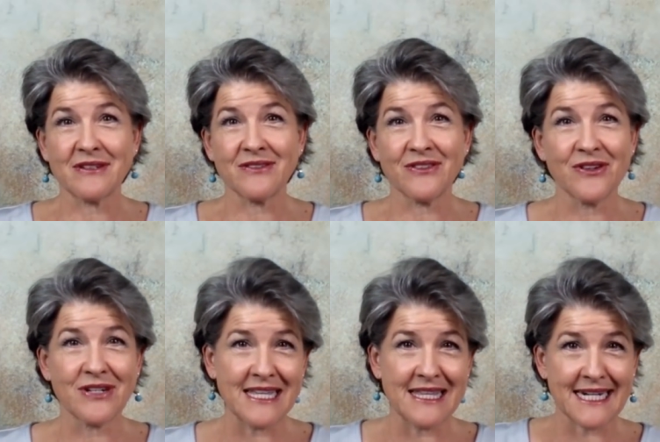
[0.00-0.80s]

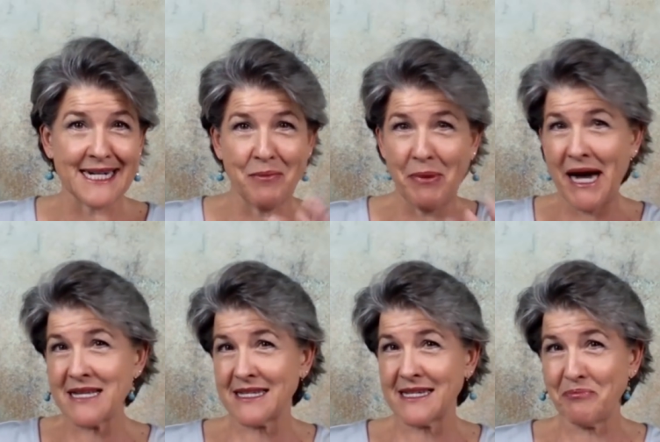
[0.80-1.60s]
learning the
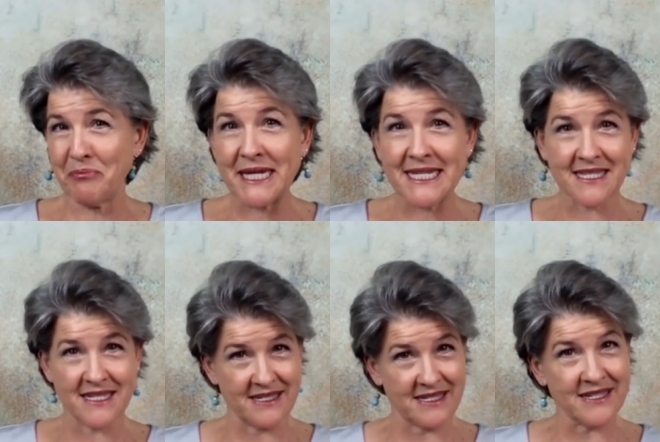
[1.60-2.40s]
composite
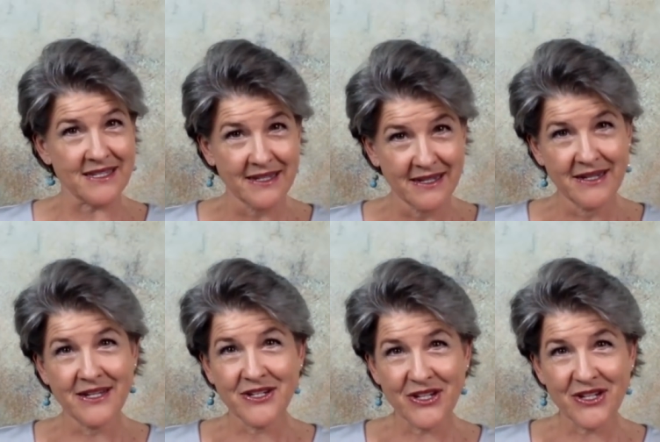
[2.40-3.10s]
pieces mm.